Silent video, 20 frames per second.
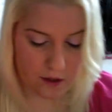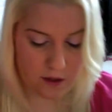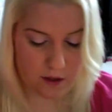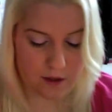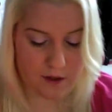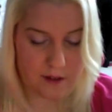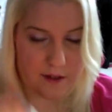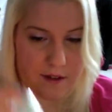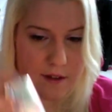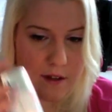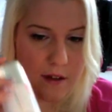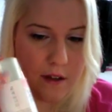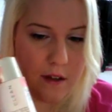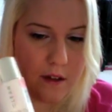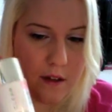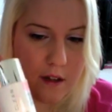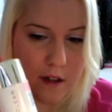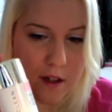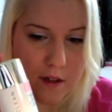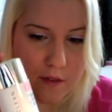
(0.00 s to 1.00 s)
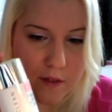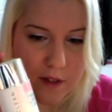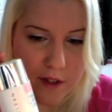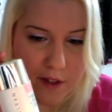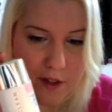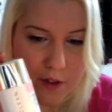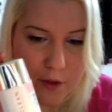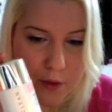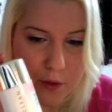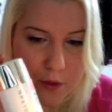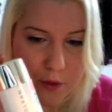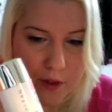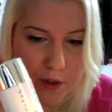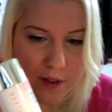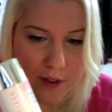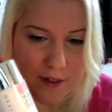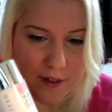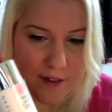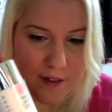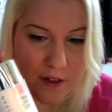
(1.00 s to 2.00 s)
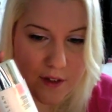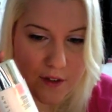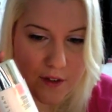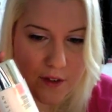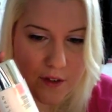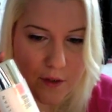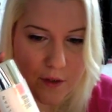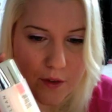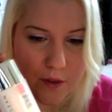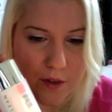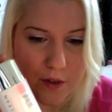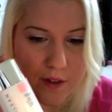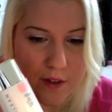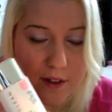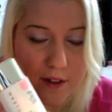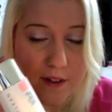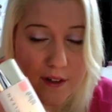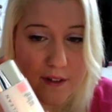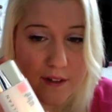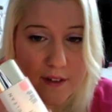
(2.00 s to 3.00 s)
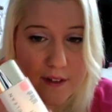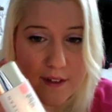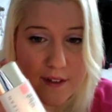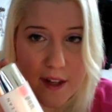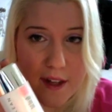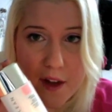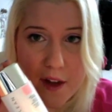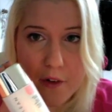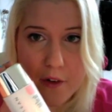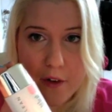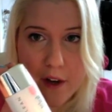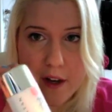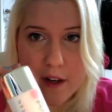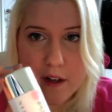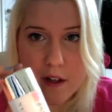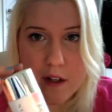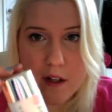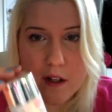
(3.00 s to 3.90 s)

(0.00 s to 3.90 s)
This lovely deodorant that starts out good and then doesn't stay great